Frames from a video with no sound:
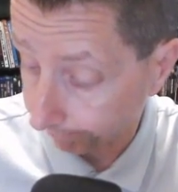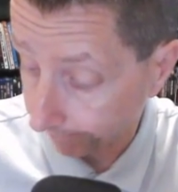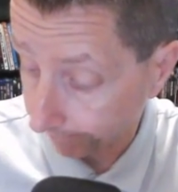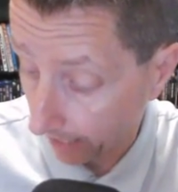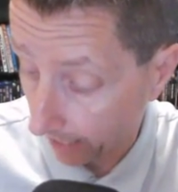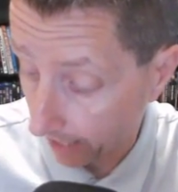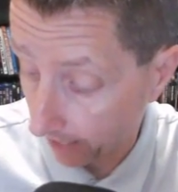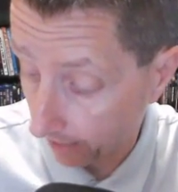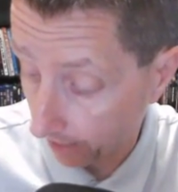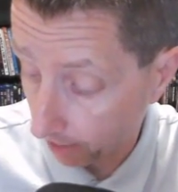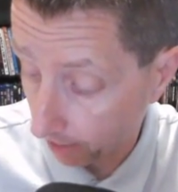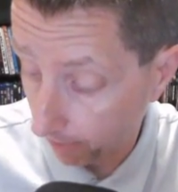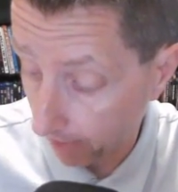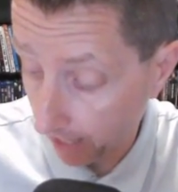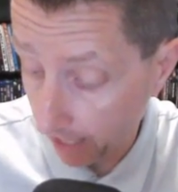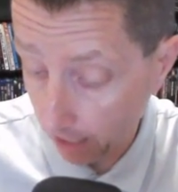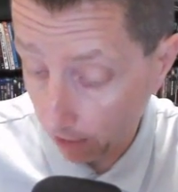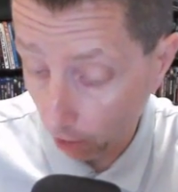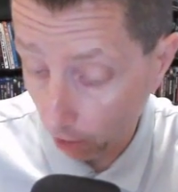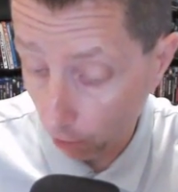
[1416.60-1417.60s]
and the
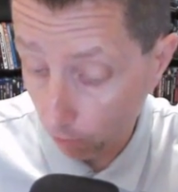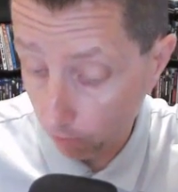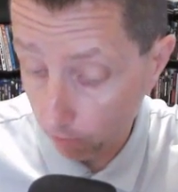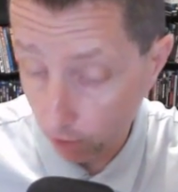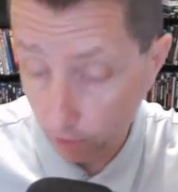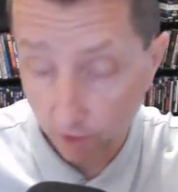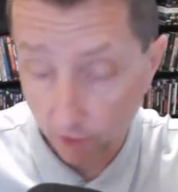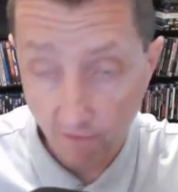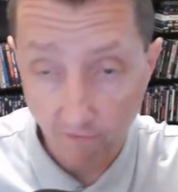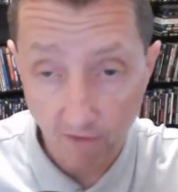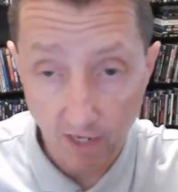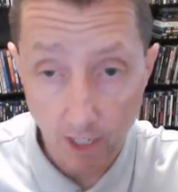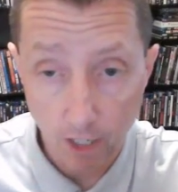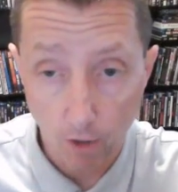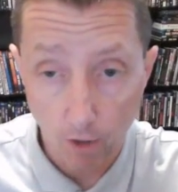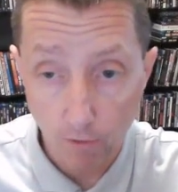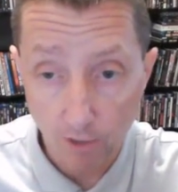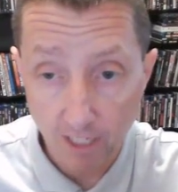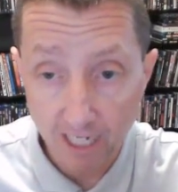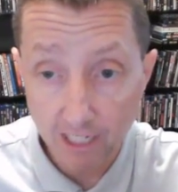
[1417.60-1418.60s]
Spitting Globe music
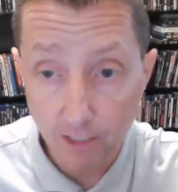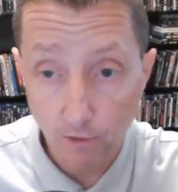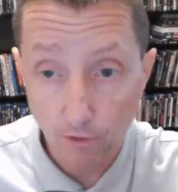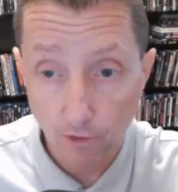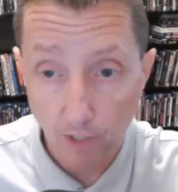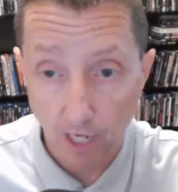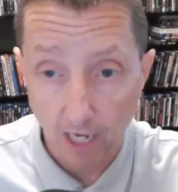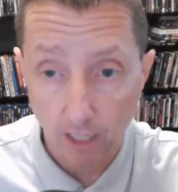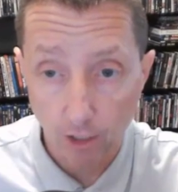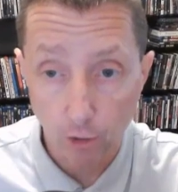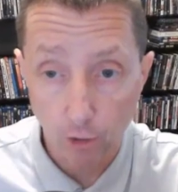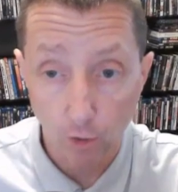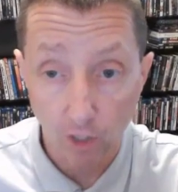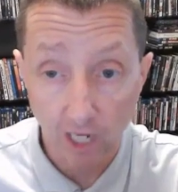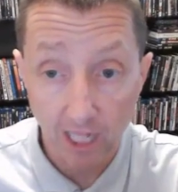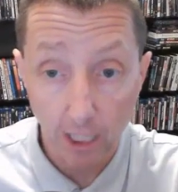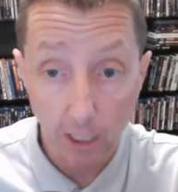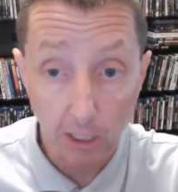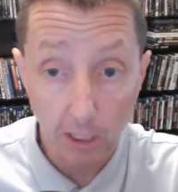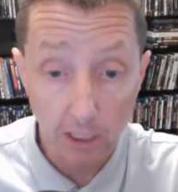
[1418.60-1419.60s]
video, teasers, and
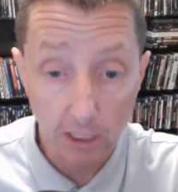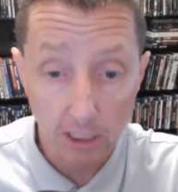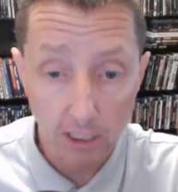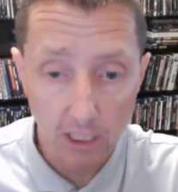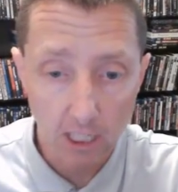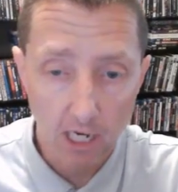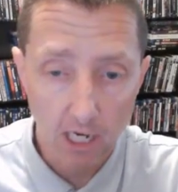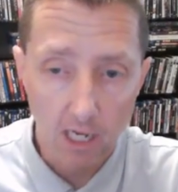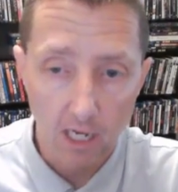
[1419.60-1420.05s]
trailers.